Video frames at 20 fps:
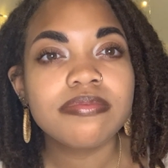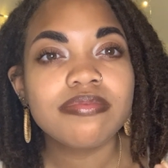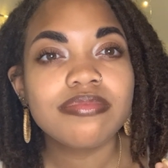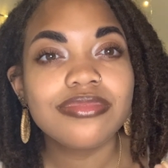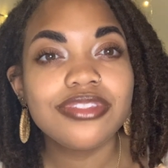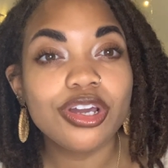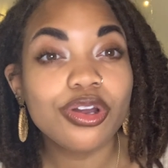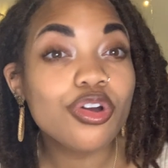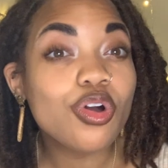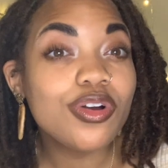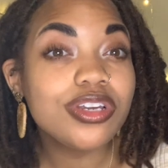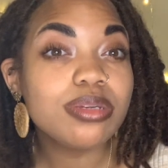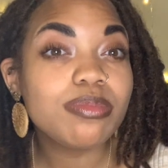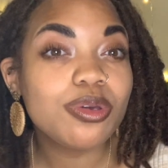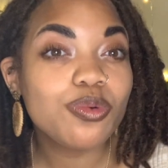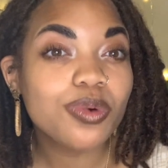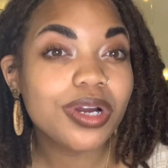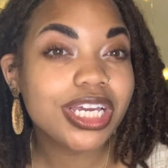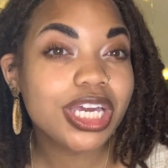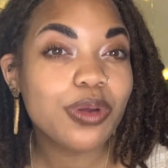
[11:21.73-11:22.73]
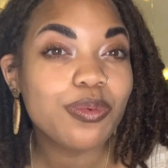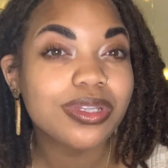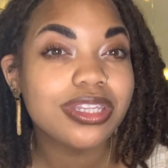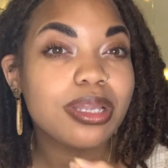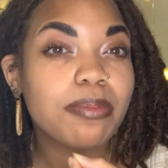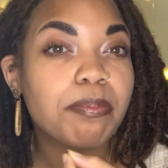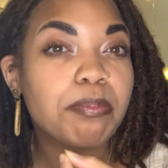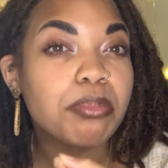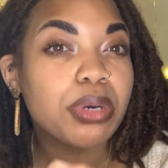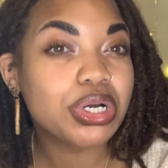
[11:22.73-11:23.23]
they're going to be working with the
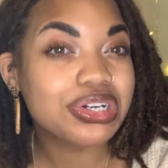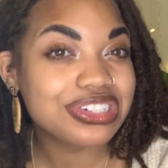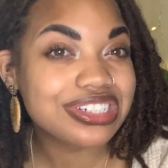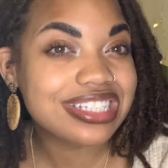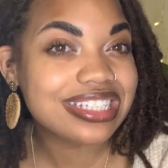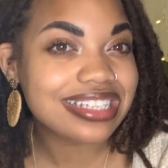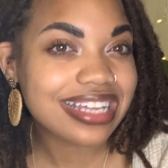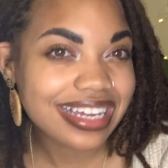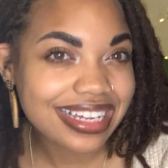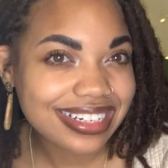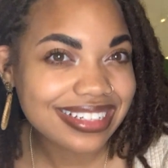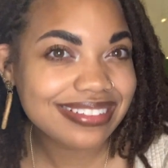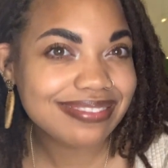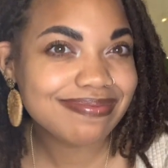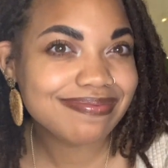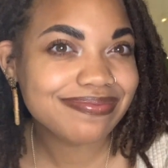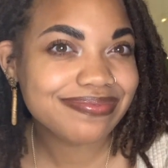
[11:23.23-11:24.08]
person,